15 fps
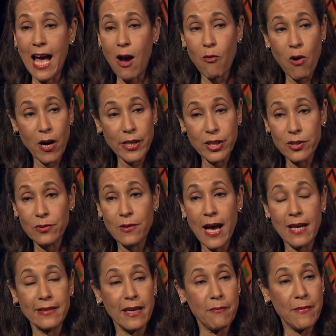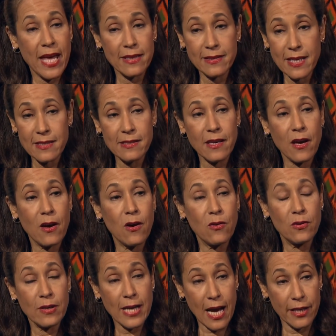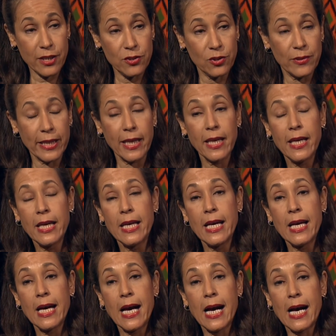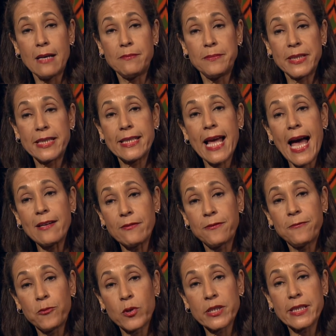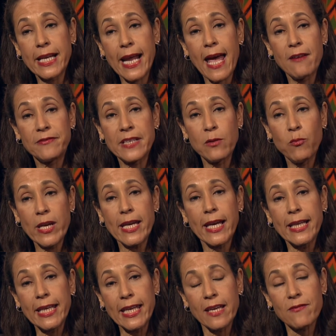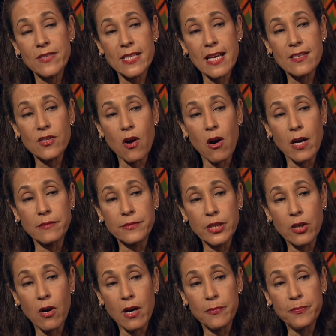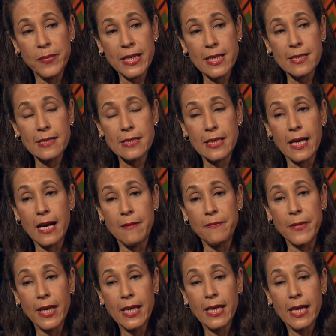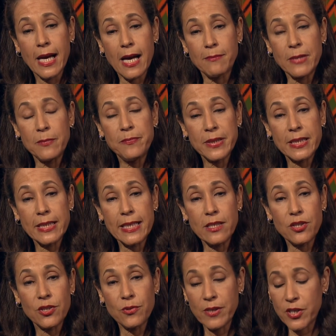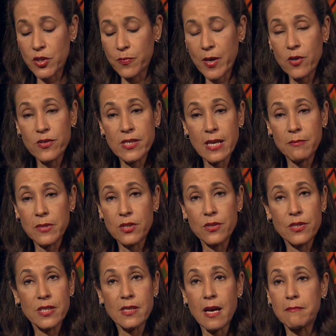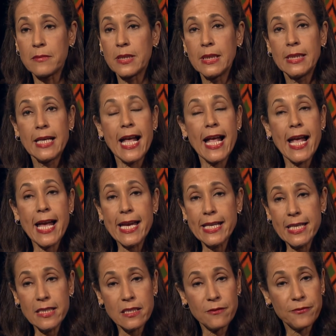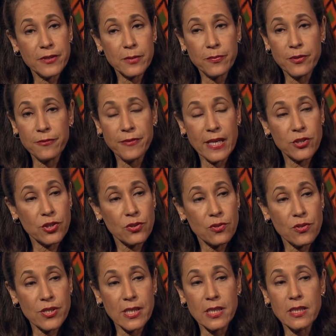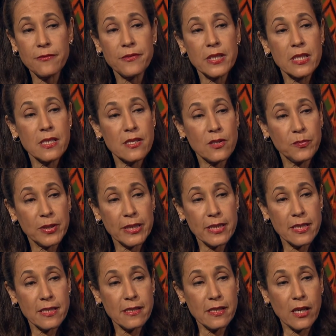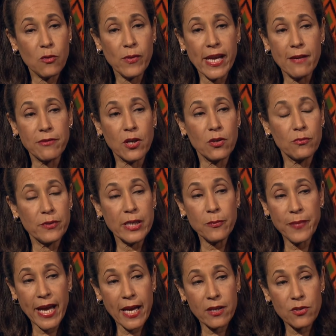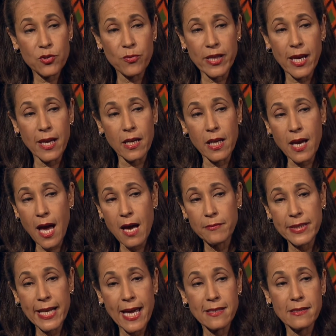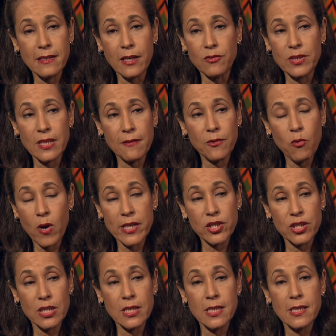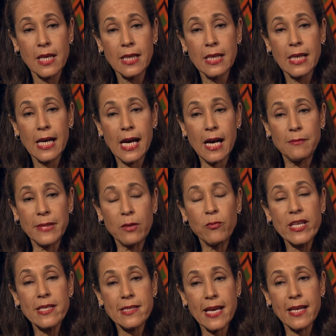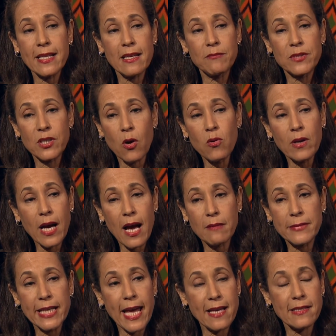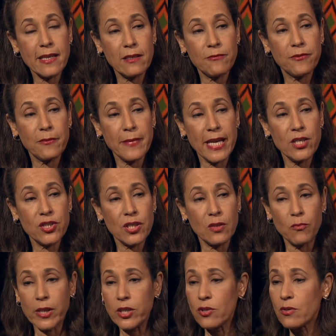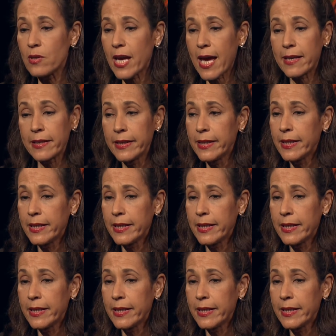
how are you? How'd that math test go? How you doing? Um, but that four and a half day weekend gives us our, you know, our biggest um, um, ability to expose them to some 80 different professionals in different disciplines. You know, we have career panels where they can come and ask, you know, tough questions. Um, and we say to them, don't come and ask information. When you get